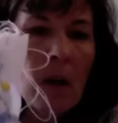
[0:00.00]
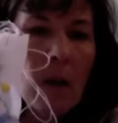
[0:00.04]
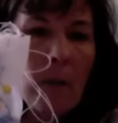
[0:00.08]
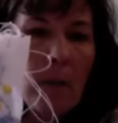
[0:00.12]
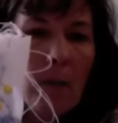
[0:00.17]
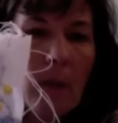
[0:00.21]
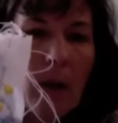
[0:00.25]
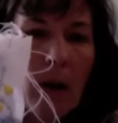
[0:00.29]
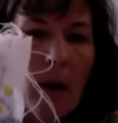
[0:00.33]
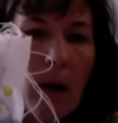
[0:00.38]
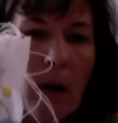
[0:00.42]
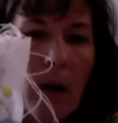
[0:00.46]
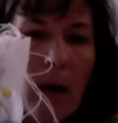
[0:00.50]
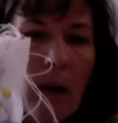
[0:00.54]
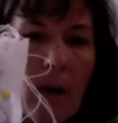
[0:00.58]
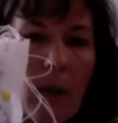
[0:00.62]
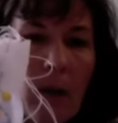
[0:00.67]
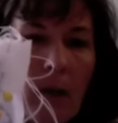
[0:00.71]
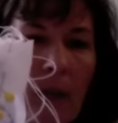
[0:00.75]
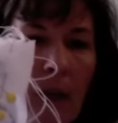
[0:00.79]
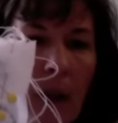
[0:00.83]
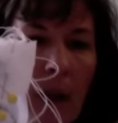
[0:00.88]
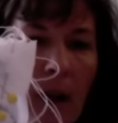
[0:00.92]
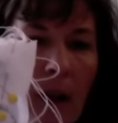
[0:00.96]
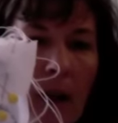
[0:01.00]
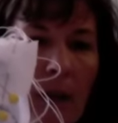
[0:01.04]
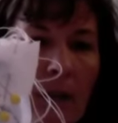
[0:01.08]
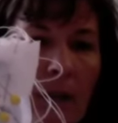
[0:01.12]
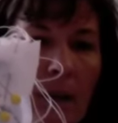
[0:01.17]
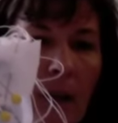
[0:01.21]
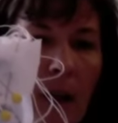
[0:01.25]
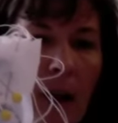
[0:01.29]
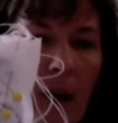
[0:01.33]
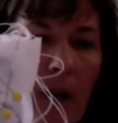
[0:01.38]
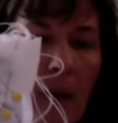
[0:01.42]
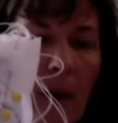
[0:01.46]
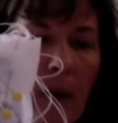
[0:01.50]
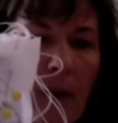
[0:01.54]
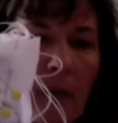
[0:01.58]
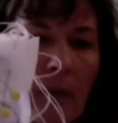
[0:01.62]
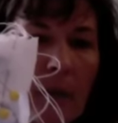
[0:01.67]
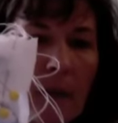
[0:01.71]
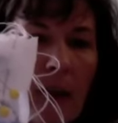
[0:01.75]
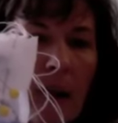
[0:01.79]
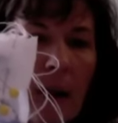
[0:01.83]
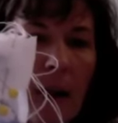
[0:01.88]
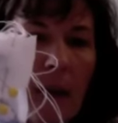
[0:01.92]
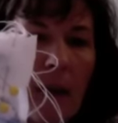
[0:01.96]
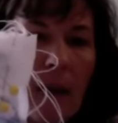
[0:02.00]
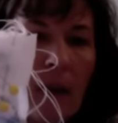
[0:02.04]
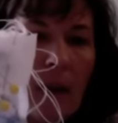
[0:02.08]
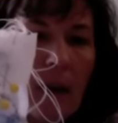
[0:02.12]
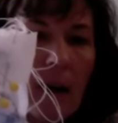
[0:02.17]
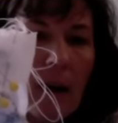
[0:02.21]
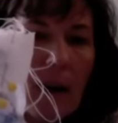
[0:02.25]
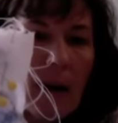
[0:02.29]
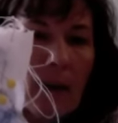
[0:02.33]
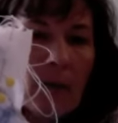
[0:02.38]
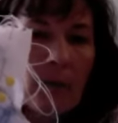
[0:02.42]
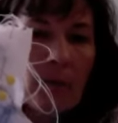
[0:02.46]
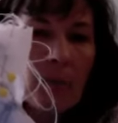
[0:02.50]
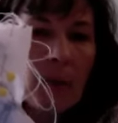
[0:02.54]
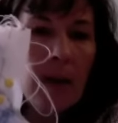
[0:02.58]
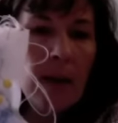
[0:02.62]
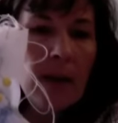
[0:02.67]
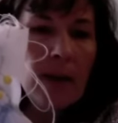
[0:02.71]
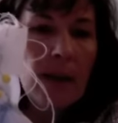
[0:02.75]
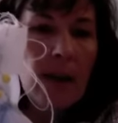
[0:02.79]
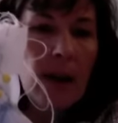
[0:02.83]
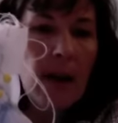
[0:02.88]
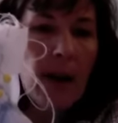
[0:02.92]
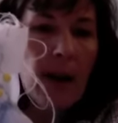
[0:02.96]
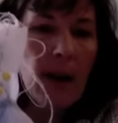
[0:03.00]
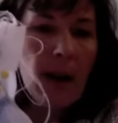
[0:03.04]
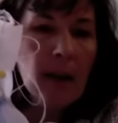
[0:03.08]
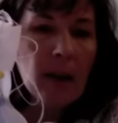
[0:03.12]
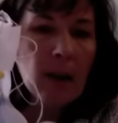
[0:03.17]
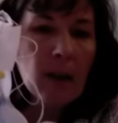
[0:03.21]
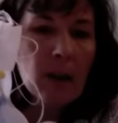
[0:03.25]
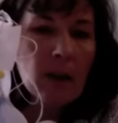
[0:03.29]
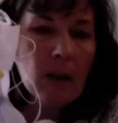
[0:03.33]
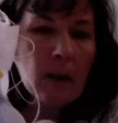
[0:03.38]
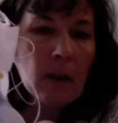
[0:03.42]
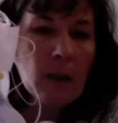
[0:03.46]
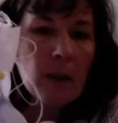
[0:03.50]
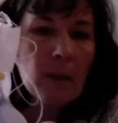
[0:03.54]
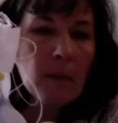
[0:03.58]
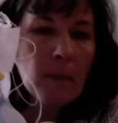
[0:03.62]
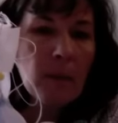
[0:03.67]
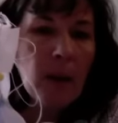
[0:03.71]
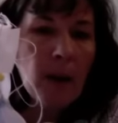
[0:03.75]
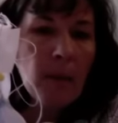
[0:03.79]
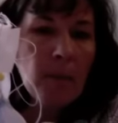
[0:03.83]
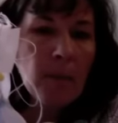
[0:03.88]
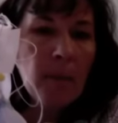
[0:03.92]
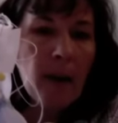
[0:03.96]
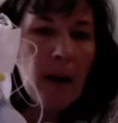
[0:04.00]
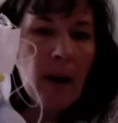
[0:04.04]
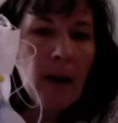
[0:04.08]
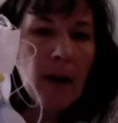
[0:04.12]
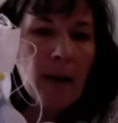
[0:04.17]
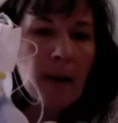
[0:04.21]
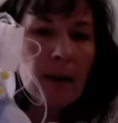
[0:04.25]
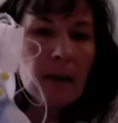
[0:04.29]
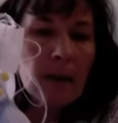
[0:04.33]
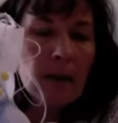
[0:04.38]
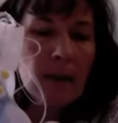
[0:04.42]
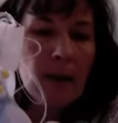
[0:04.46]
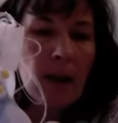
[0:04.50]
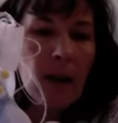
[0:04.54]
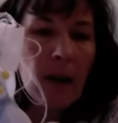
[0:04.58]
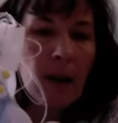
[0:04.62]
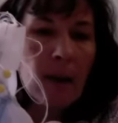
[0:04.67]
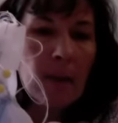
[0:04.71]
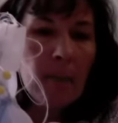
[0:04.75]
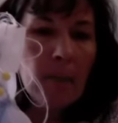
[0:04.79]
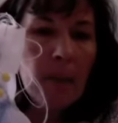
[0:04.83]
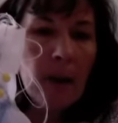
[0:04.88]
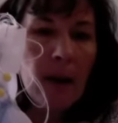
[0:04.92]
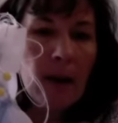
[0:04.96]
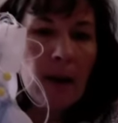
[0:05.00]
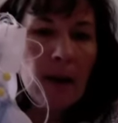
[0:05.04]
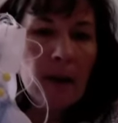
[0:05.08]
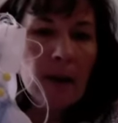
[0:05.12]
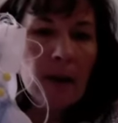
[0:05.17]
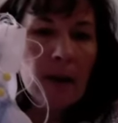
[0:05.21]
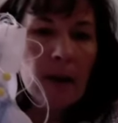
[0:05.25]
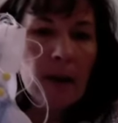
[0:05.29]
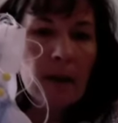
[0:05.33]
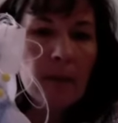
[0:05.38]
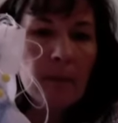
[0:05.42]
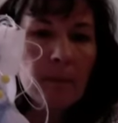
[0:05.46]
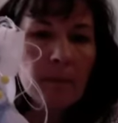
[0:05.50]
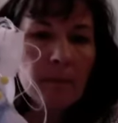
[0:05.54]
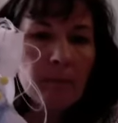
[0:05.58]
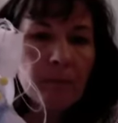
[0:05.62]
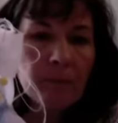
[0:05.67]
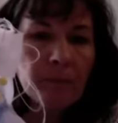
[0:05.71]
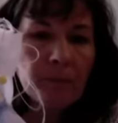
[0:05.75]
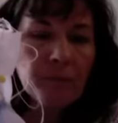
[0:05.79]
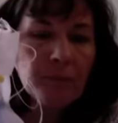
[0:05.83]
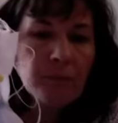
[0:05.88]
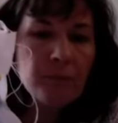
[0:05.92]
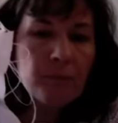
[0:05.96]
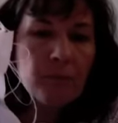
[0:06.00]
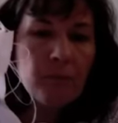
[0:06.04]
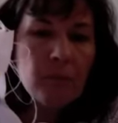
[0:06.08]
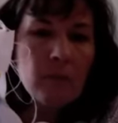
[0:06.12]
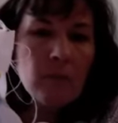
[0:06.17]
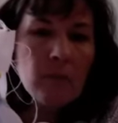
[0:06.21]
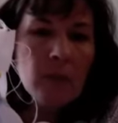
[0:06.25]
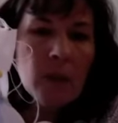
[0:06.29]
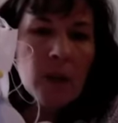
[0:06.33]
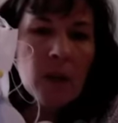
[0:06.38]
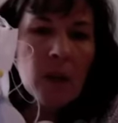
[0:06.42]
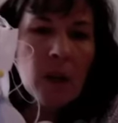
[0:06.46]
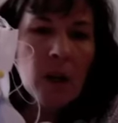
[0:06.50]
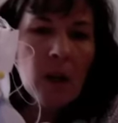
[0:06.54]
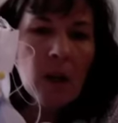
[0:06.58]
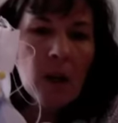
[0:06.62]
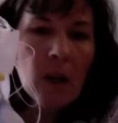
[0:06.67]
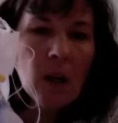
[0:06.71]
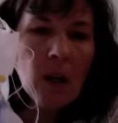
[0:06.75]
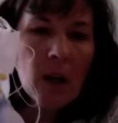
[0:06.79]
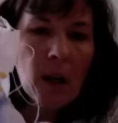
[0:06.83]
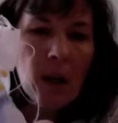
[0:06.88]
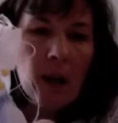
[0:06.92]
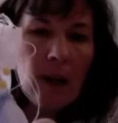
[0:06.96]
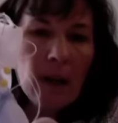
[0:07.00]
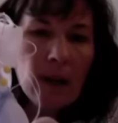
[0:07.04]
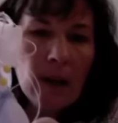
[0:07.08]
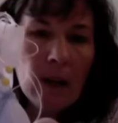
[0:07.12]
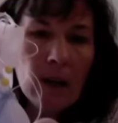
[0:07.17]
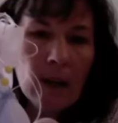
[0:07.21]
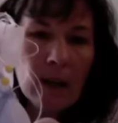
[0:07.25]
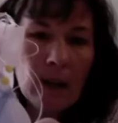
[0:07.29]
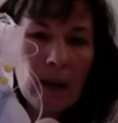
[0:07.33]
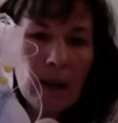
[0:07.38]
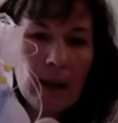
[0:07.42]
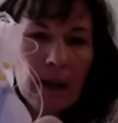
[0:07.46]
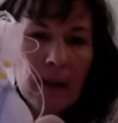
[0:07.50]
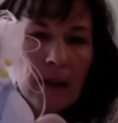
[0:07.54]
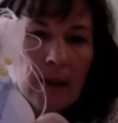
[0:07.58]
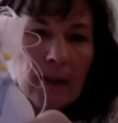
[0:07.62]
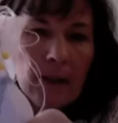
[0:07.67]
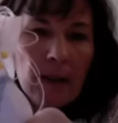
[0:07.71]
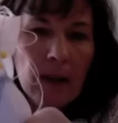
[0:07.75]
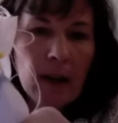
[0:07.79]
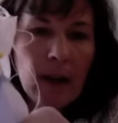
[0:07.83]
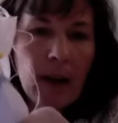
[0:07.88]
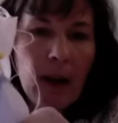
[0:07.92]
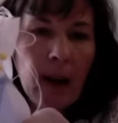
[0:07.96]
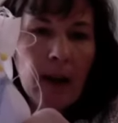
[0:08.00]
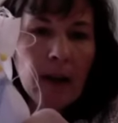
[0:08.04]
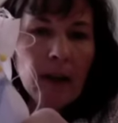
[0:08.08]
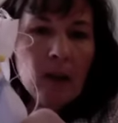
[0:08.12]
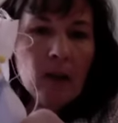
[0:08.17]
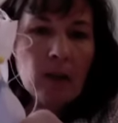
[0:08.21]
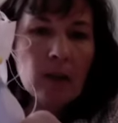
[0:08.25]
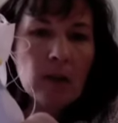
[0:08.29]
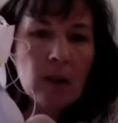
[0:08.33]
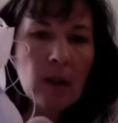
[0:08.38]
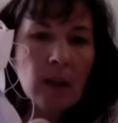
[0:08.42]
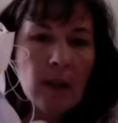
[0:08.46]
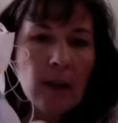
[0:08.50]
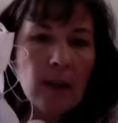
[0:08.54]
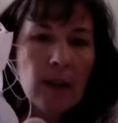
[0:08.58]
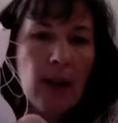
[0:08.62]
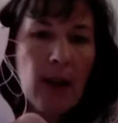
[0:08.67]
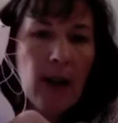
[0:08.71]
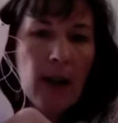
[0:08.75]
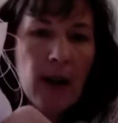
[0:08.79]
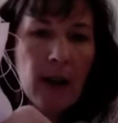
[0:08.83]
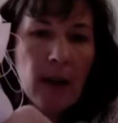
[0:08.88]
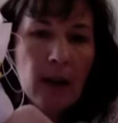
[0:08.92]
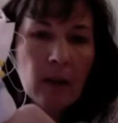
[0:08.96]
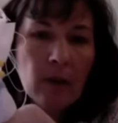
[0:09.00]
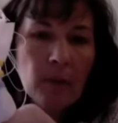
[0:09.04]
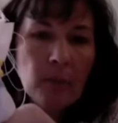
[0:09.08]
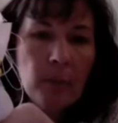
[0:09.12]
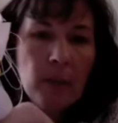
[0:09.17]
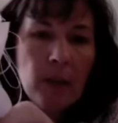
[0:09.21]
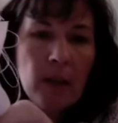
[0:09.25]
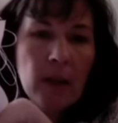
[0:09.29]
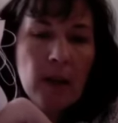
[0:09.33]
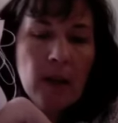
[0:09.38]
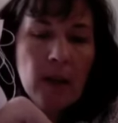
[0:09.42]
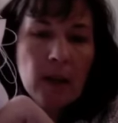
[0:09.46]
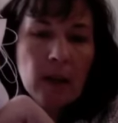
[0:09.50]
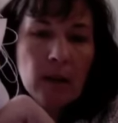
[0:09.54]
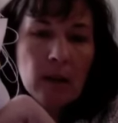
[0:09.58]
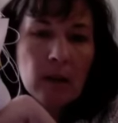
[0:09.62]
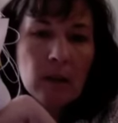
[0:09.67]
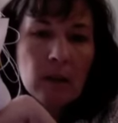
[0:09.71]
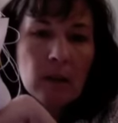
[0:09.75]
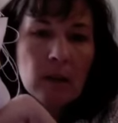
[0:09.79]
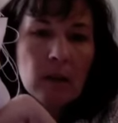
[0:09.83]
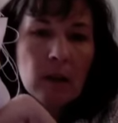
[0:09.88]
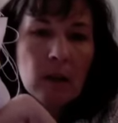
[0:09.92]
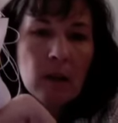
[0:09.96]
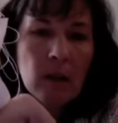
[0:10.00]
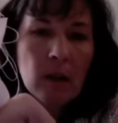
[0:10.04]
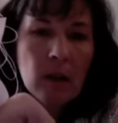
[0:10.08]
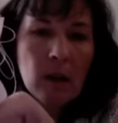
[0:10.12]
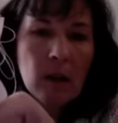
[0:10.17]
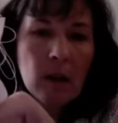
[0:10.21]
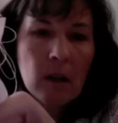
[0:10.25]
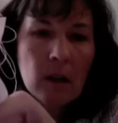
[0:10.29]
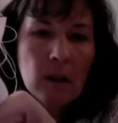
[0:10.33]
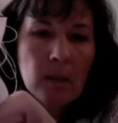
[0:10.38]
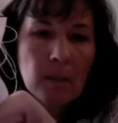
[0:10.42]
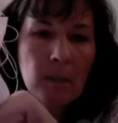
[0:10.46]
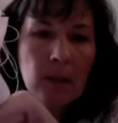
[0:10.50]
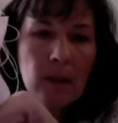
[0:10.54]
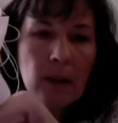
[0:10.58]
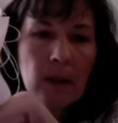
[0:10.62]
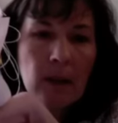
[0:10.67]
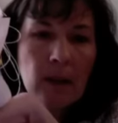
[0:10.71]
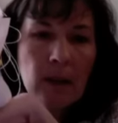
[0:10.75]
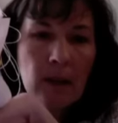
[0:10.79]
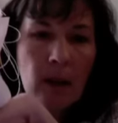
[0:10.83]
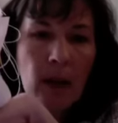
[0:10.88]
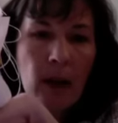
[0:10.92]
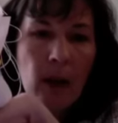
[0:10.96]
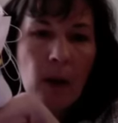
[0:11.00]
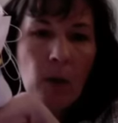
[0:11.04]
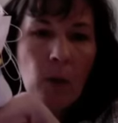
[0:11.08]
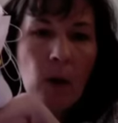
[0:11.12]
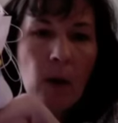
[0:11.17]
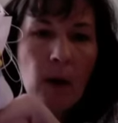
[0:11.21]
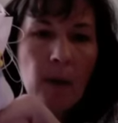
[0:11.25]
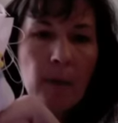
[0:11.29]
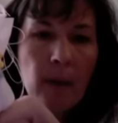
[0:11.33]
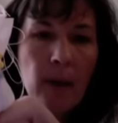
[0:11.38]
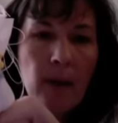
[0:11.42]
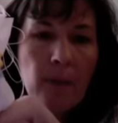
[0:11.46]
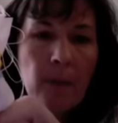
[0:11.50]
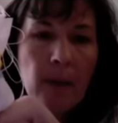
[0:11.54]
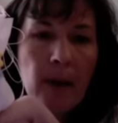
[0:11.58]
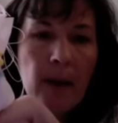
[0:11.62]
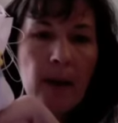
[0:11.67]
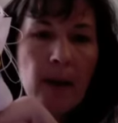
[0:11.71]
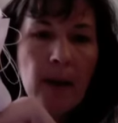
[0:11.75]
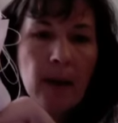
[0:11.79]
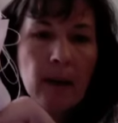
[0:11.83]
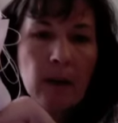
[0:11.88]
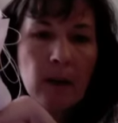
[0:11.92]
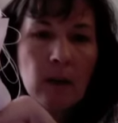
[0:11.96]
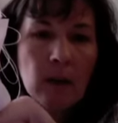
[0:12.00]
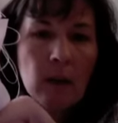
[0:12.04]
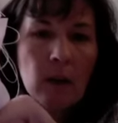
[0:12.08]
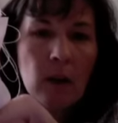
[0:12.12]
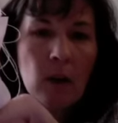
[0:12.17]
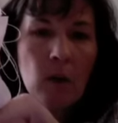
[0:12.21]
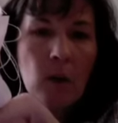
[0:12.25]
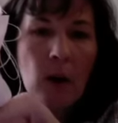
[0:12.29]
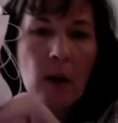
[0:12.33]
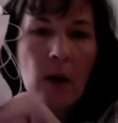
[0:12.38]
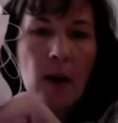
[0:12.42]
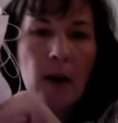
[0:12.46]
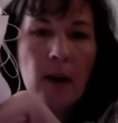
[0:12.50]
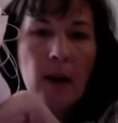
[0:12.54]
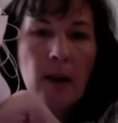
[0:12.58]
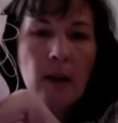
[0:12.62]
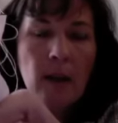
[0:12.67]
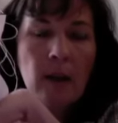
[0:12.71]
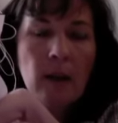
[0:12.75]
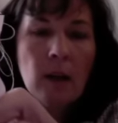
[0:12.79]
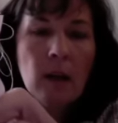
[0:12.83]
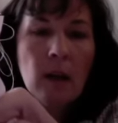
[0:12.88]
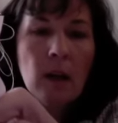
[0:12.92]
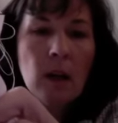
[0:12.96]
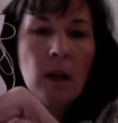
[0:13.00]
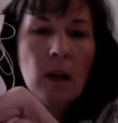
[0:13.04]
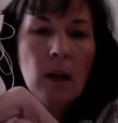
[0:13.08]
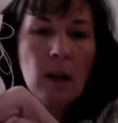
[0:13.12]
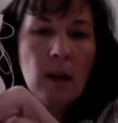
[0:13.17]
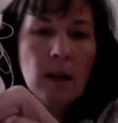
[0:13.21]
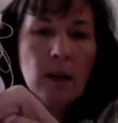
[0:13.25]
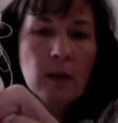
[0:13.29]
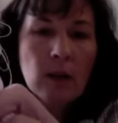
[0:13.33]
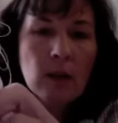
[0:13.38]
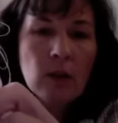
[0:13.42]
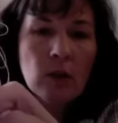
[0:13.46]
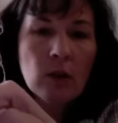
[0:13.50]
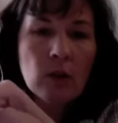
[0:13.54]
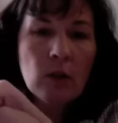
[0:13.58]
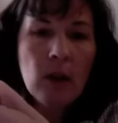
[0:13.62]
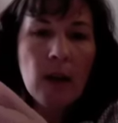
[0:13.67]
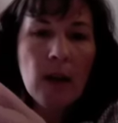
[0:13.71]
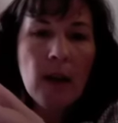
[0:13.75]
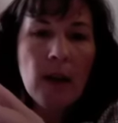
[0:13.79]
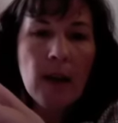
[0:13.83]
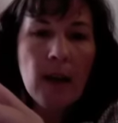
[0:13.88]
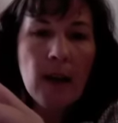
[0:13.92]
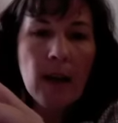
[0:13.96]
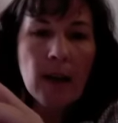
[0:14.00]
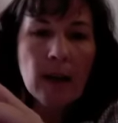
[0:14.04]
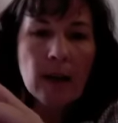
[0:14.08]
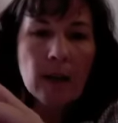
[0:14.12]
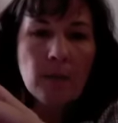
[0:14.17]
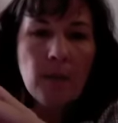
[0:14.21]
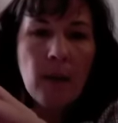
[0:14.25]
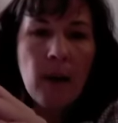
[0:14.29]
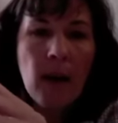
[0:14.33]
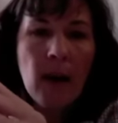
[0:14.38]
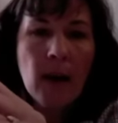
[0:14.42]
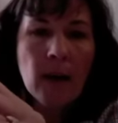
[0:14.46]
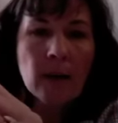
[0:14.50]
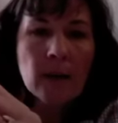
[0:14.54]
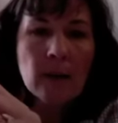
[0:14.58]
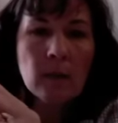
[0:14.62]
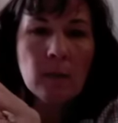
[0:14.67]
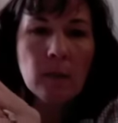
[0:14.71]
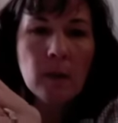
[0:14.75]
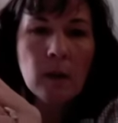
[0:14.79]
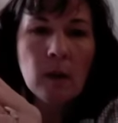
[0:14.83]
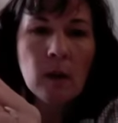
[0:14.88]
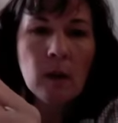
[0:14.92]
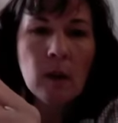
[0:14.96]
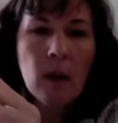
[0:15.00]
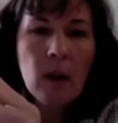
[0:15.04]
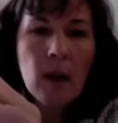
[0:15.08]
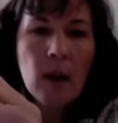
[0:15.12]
But that is how I've pinned on my bias neck binding. And like I said, I use a lot of pins because I want my band to go on as straight as possible.